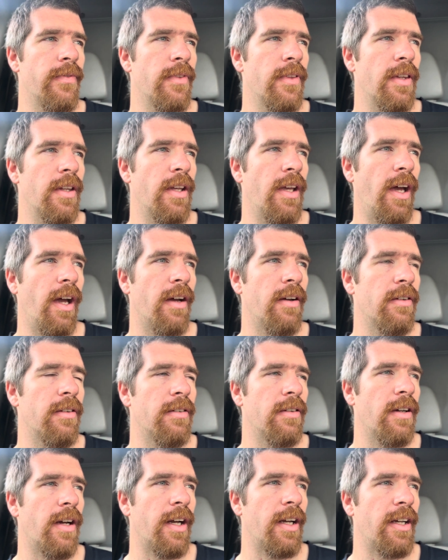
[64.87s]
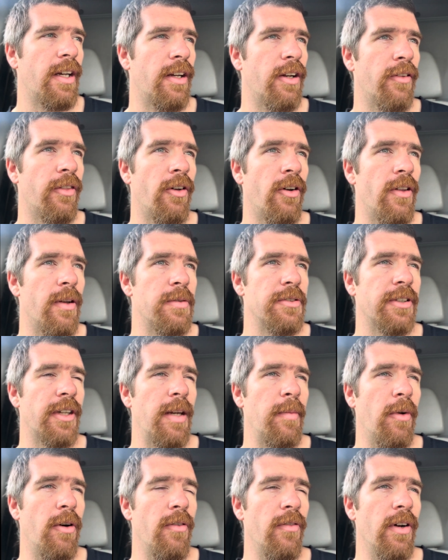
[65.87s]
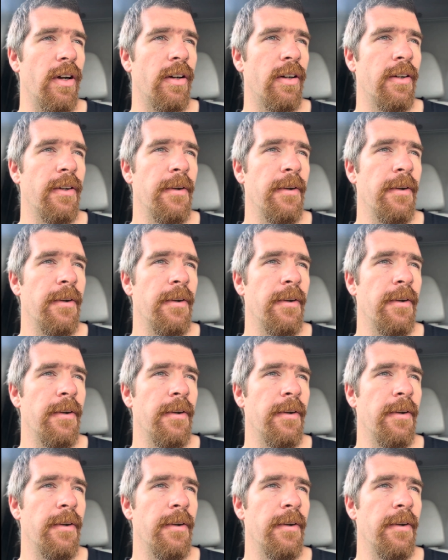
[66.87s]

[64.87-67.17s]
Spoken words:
yeah, I kind of thought that was game over.